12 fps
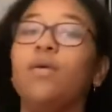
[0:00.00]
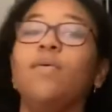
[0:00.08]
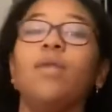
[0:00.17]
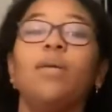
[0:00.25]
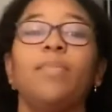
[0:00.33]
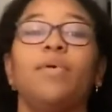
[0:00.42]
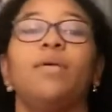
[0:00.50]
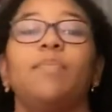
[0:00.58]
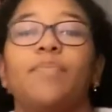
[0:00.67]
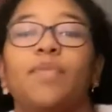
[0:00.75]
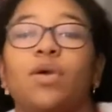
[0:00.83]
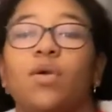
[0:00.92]
When I put
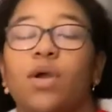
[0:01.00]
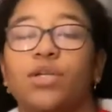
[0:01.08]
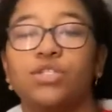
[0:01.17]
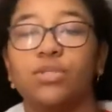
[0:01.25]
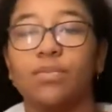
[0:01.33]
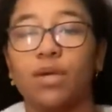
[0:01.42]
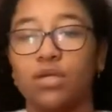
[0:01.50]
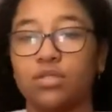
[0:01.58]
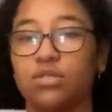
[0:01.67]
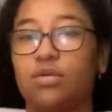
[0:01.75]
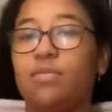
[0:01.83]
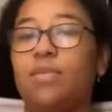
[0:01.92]
up the question
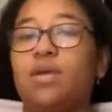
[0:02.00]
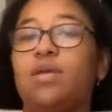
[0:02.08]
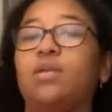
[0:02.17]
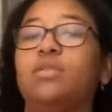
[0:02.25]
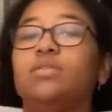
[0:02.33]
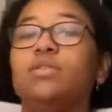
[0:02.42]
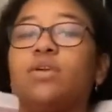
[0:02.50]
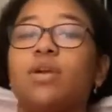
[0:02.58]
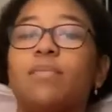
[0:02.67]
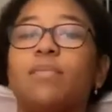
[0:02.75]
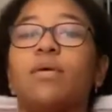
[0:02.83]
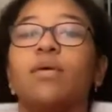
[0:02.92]
box on my
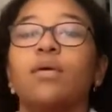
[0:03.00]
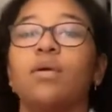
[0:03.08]
Instagram,